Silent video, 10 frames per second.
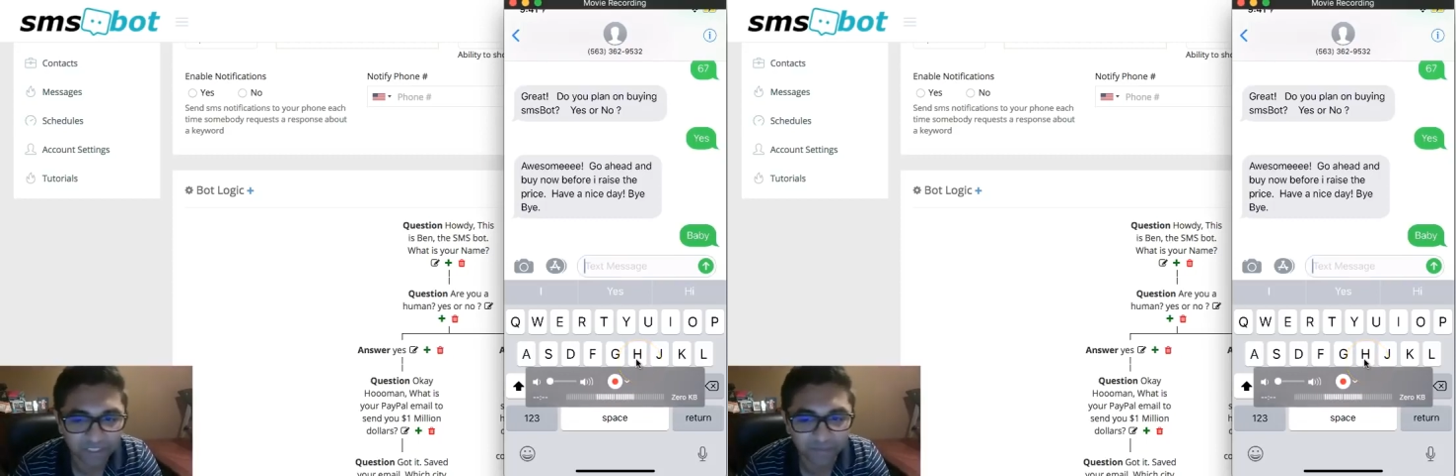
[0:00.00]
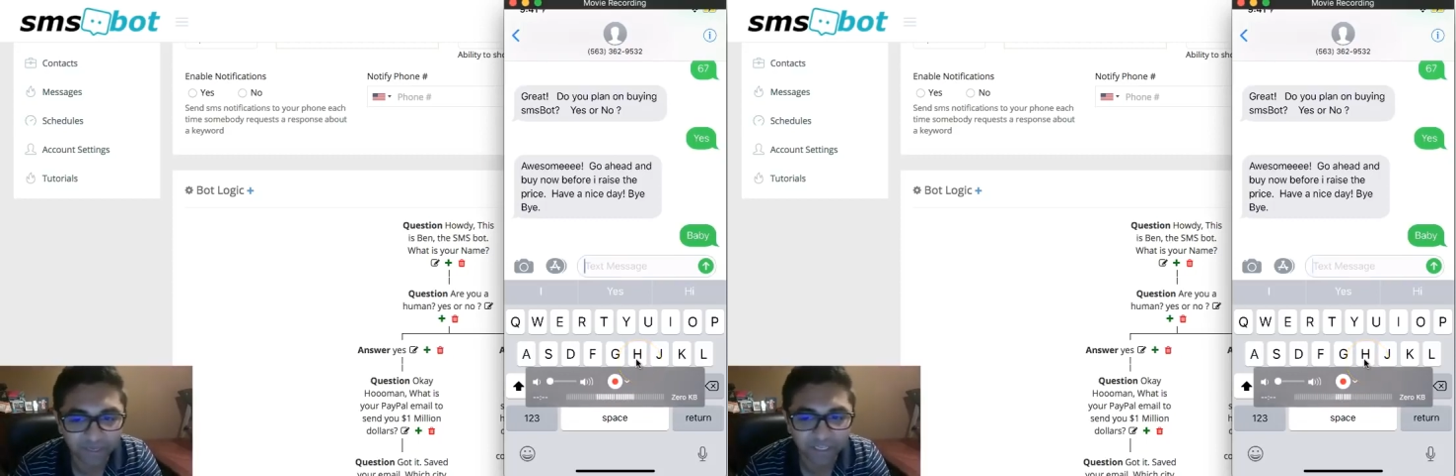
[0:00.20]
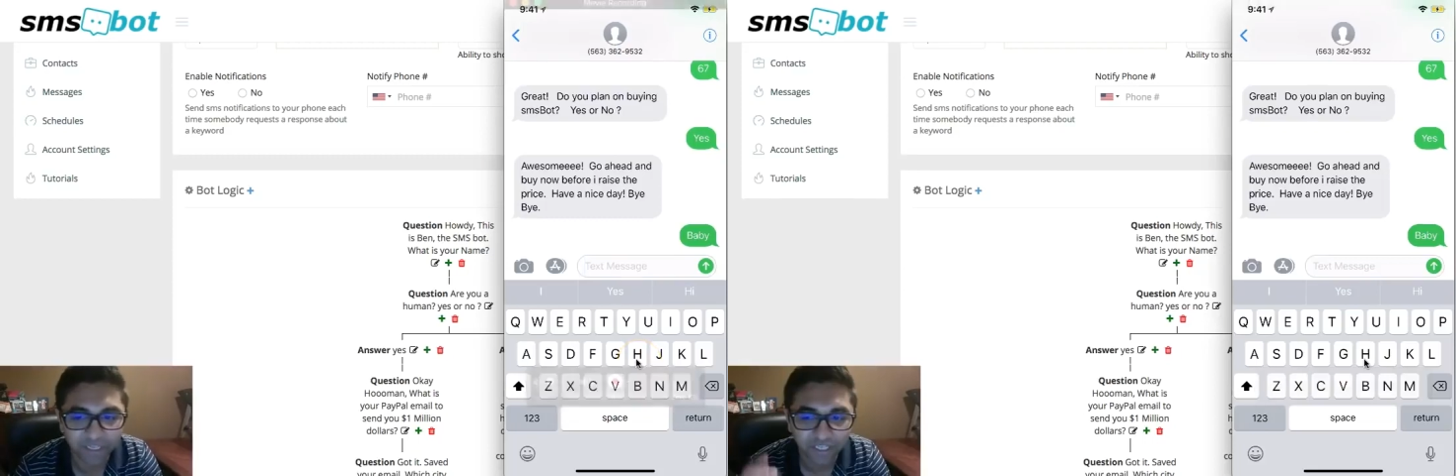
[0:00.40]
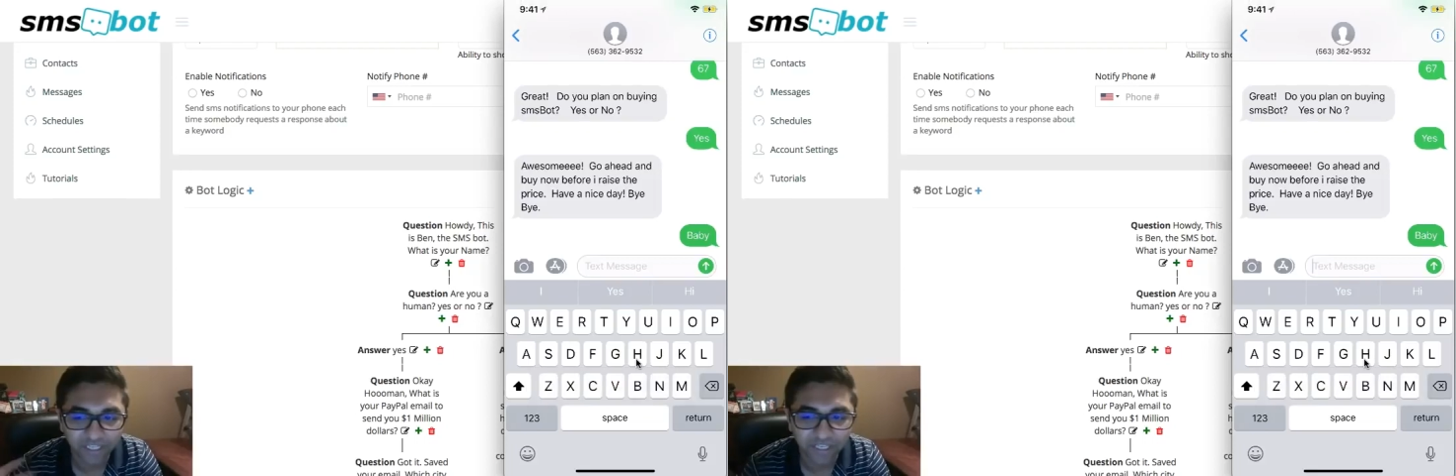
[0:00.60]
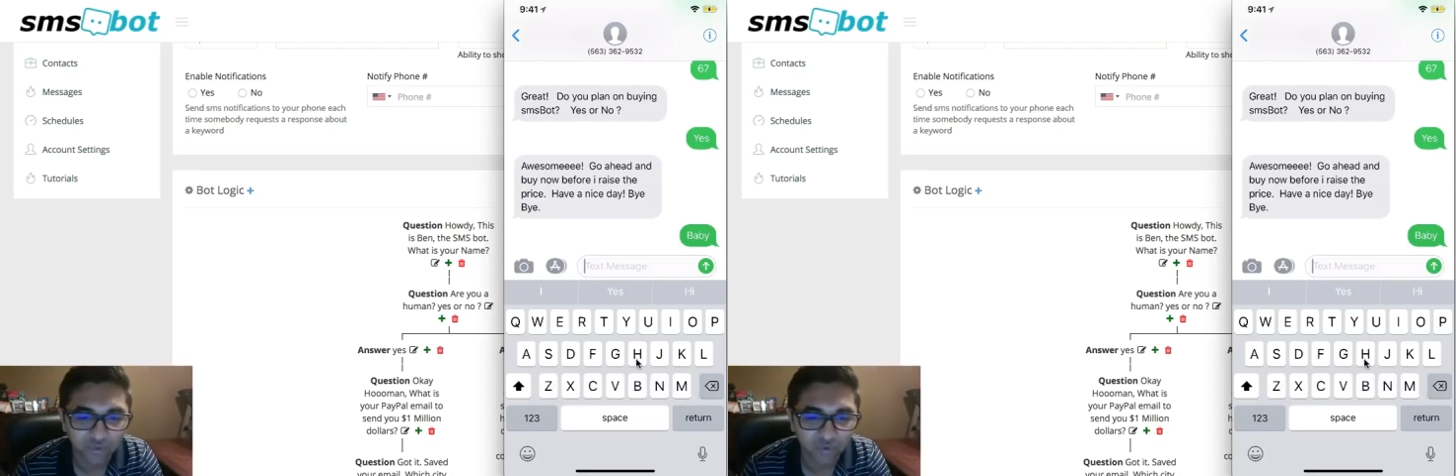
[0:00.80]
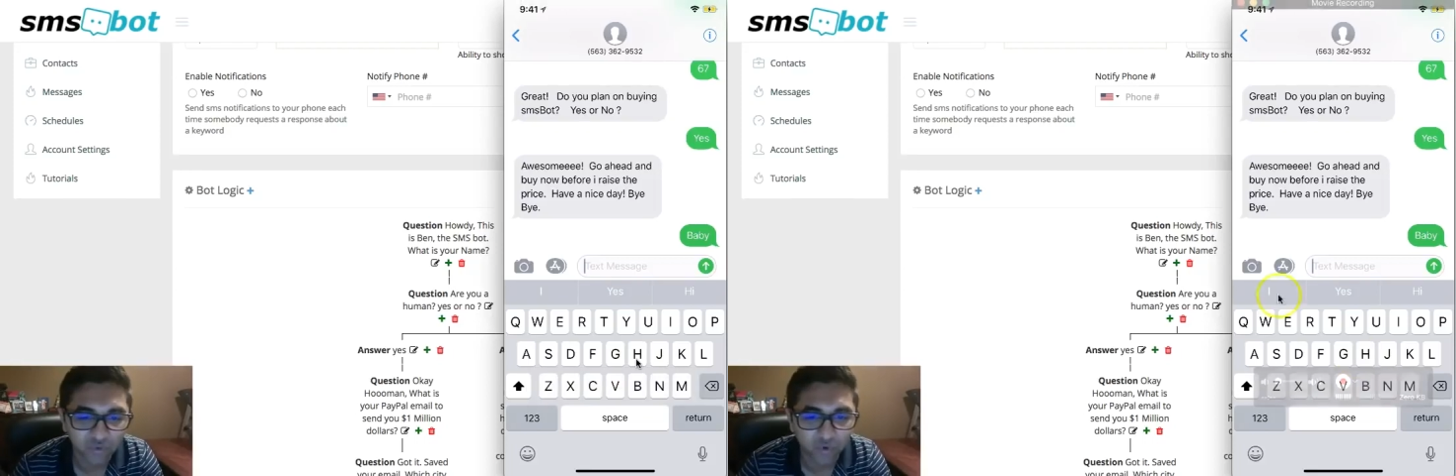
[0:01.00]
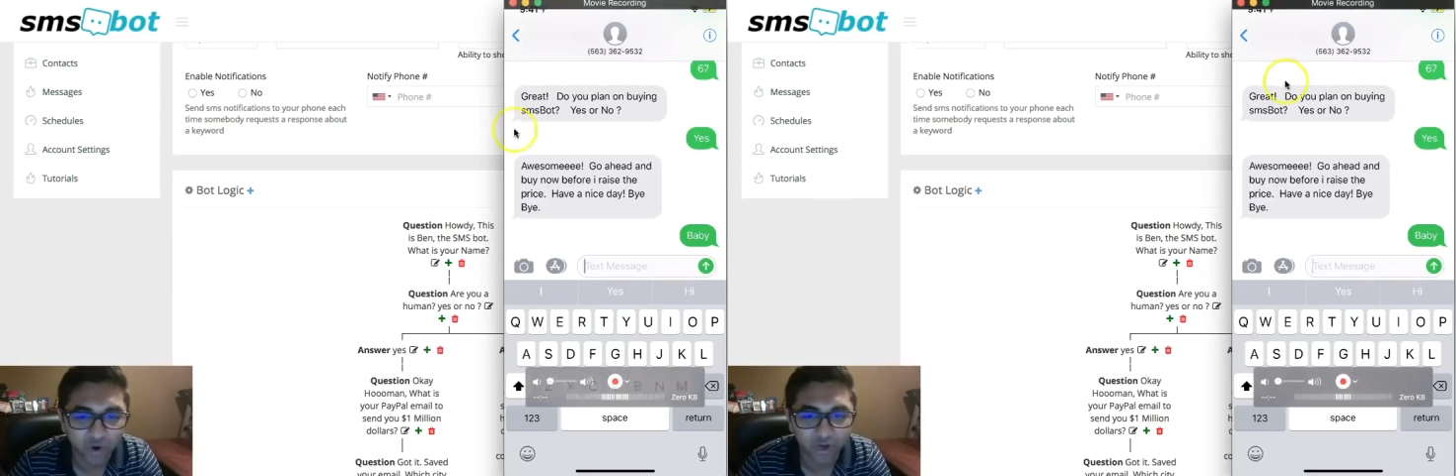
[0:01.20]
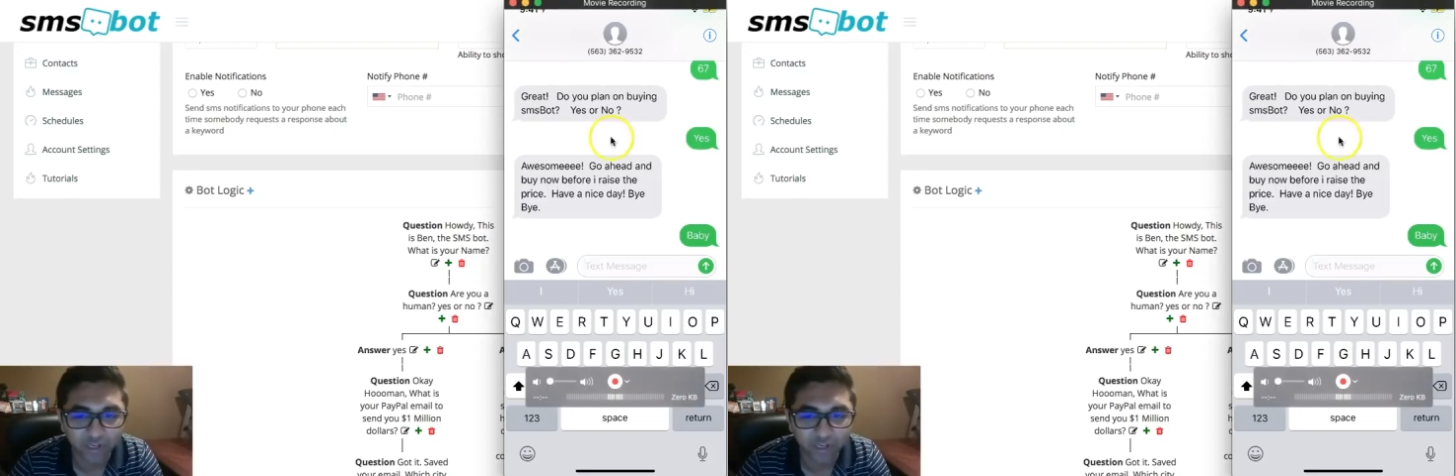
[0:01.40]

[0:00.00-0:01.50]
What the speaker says: but they do work.